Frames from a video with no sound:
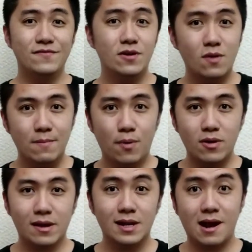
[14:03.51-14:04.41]
you're
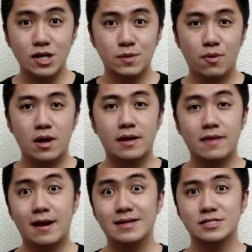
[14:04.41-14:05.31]
importing a large product
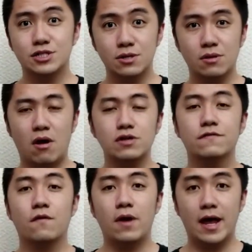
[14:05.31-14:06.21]
that is too large
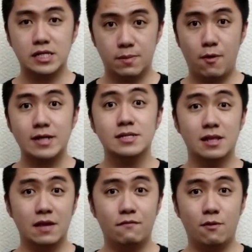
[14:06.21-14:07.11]
for express
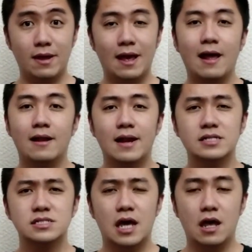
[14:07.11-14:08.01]
delivery,
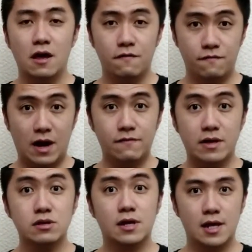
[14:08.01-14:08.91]
let's say
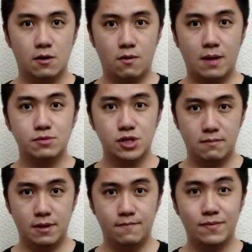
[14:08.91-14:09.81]
500 kilogram
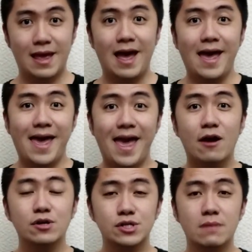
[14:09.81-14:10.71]
shipment,
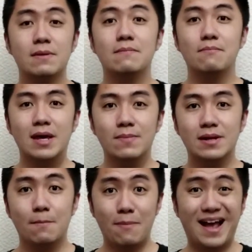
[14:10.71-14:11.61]
air shipment may be
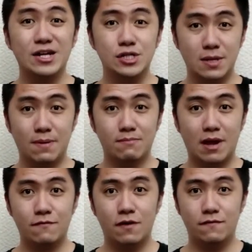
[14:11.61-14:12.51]
the best shipping
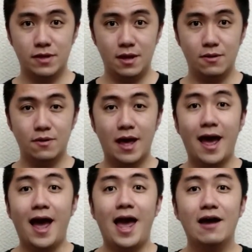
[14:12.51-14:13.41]
method for you.
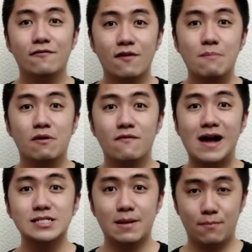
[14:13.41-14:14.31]
Air freight
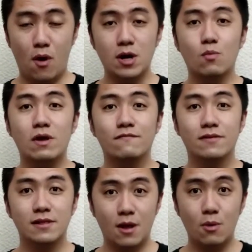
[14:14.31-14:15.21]
provides importer with
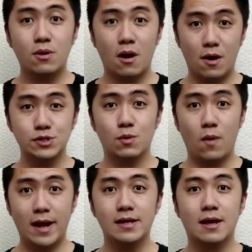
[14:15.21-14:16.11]
low cost
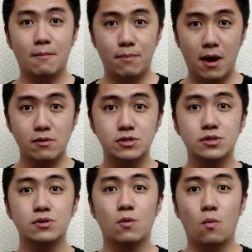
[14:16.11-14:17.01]
when compared
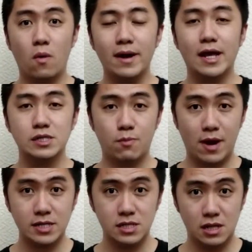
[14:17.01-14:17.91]
to what
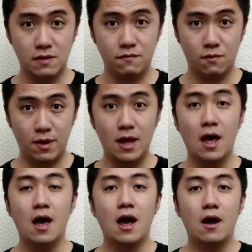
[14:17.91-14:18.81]
express delivery
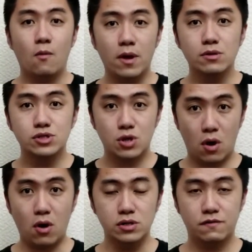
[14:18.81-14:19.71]
will
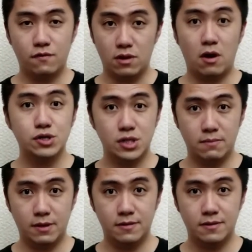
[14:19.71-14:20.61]
charge for large
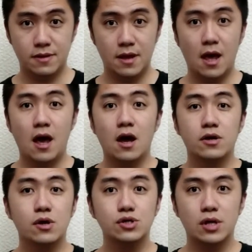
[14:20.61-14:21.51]
shipment.
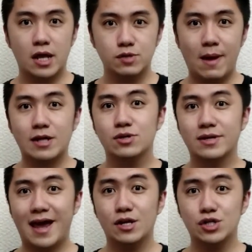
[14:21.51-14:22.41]
You should expect to
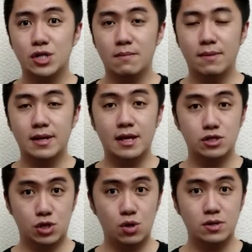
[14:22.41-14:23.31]
get a shipment in
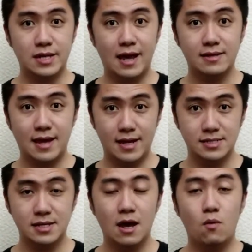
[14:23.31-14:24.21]
2 to 10
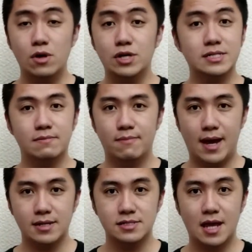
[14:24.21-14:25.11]
days, which isn't
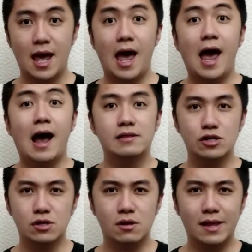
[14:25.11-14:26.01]
bad.
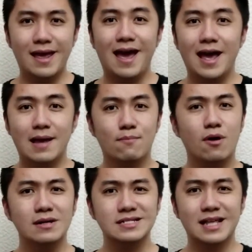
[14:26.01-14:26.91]
Additionally,
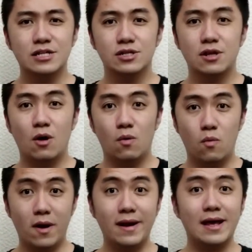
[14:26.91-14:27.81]
importers need to know
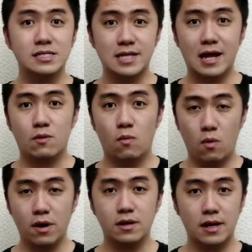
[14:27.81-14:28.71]
what exact
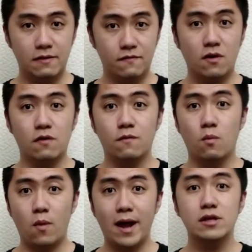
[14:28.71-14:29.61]
work involved
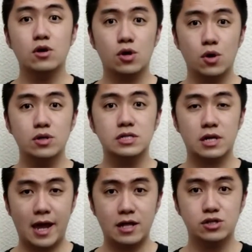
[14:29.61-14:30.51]
when your goods
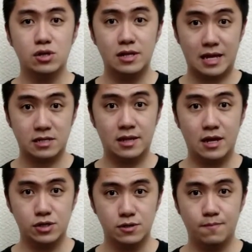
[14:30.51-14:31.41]
get to the
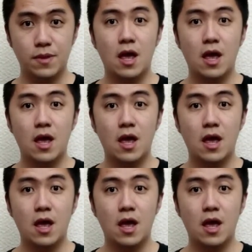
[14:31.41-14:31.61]
destination.